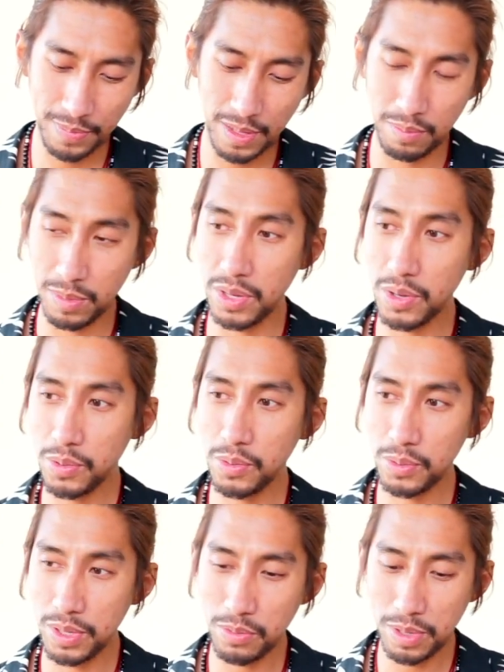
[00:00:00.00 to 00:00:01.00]
Here we
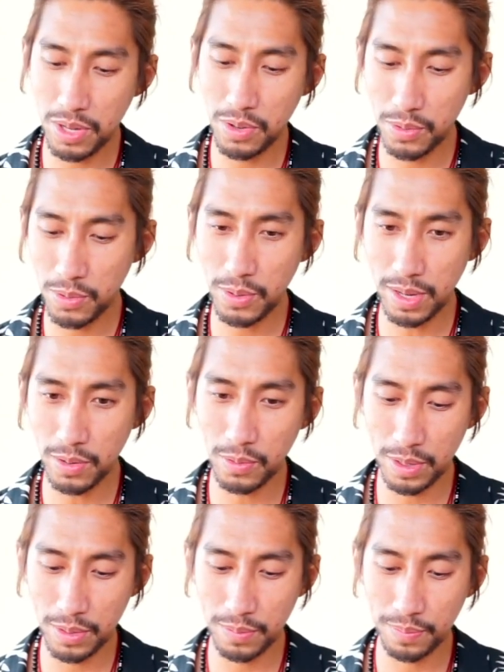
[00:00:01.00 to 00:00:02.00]
go, here we go,
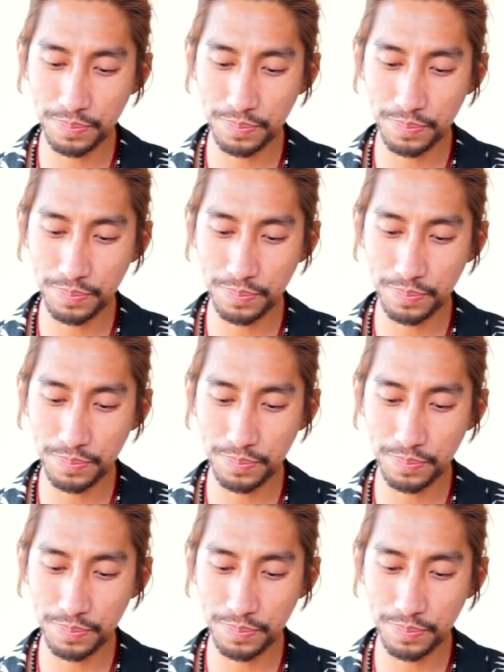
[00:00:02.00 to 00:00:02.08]
aquarium.